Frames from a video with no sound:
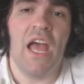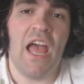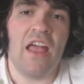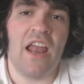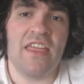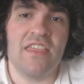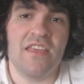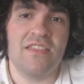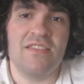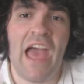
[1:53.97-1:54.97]
and I
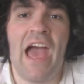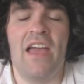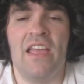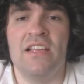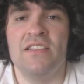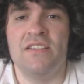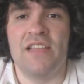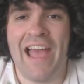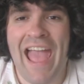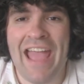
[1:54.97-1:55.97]
think that is
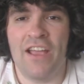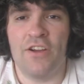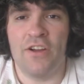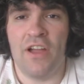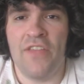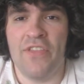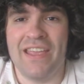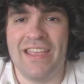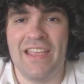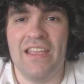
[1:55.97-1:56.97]
the anchor and the
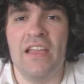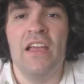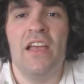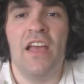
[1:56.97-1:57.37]
key